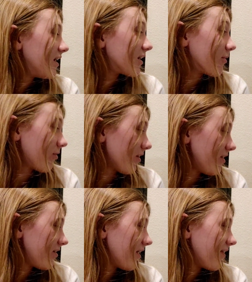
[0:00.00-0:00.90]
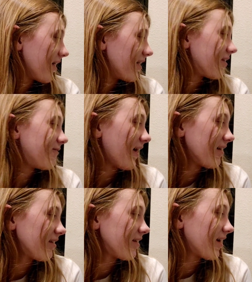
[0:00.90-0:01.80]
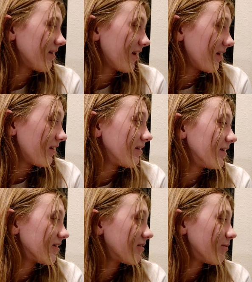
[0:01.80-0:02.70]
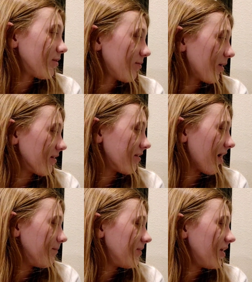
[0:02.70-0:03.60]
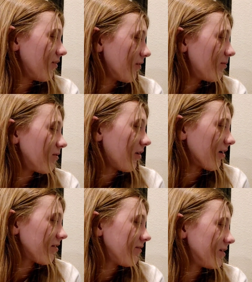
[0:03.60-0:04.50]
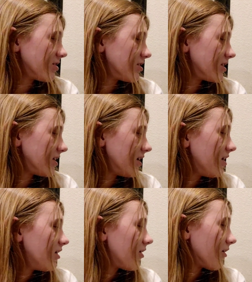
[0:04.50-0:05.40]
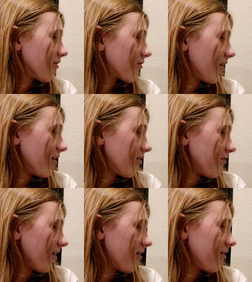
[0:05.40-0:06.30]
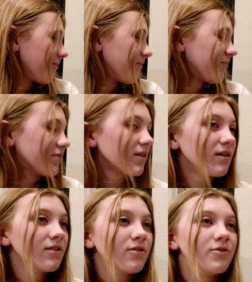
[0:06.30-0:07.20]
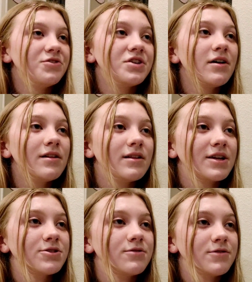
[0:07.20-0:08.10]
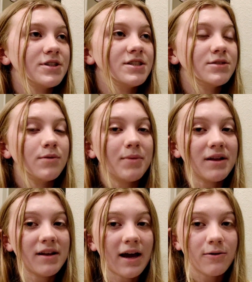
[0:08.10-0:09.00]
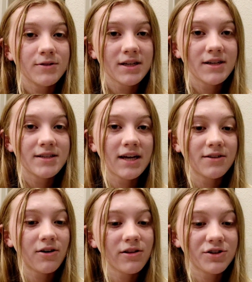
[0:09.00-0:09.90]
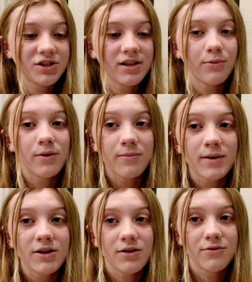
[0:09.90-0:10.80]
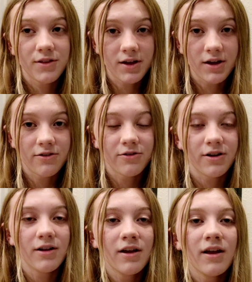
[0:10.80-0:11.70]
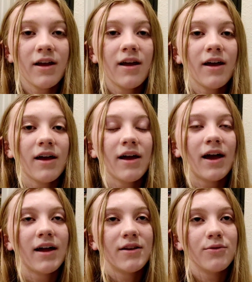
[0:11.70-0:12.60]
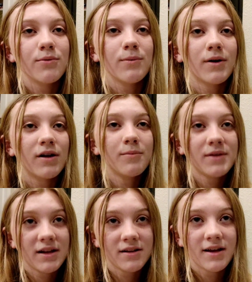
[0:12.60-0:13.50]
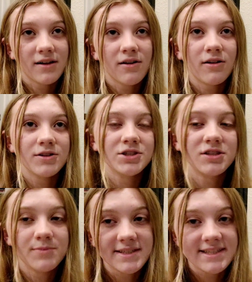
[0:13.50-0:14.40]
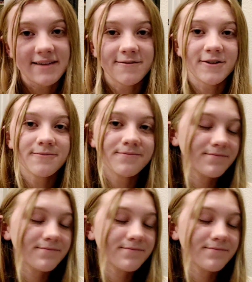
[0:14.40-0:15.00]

It goes on to say that its fast analytical response time and notable cost efficiency are its greatest traits. So the gel electrophoresis would be an outdated technology that wouldn't be good for the country, and we want updated technology to be safer.